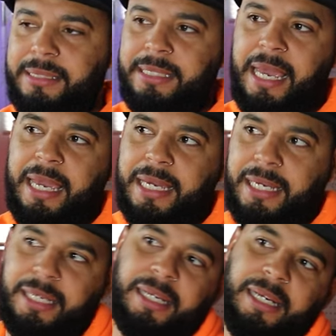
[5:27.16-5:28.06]

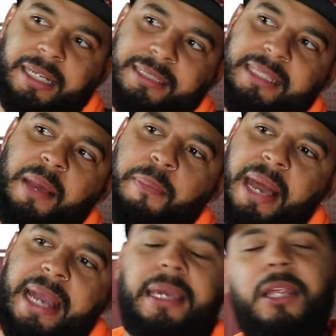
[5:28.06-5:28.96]
take a step
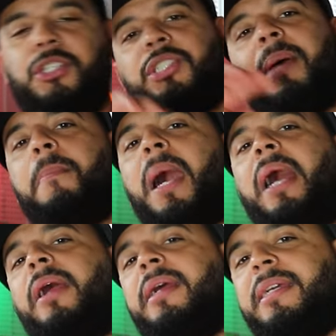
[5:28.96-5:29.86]
back and just
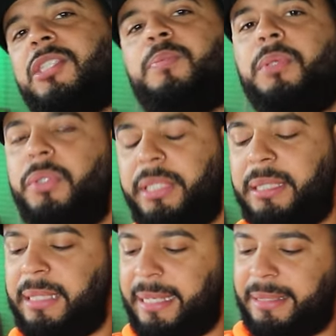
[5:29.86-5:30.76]
admire its
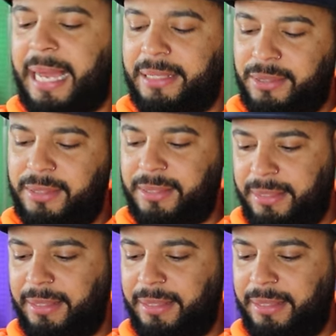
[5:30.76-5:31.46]
beauty. Like that's